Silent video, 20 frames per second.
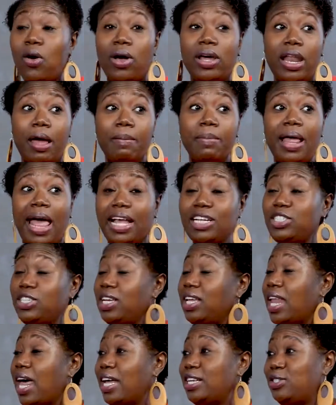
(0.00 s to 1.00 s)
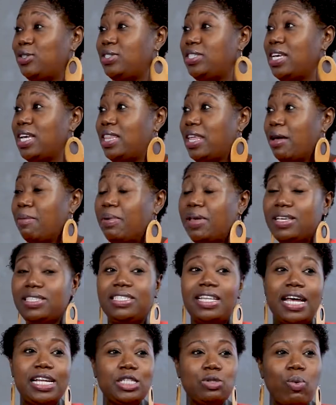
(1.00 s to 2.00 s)
and I'm actually glad you said that, because
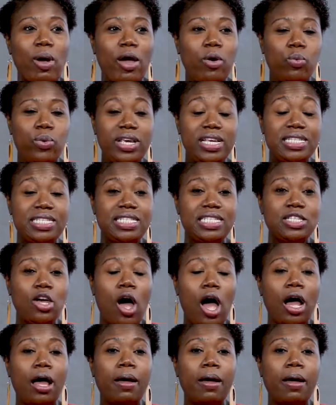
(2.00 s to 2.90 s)
that's why we talk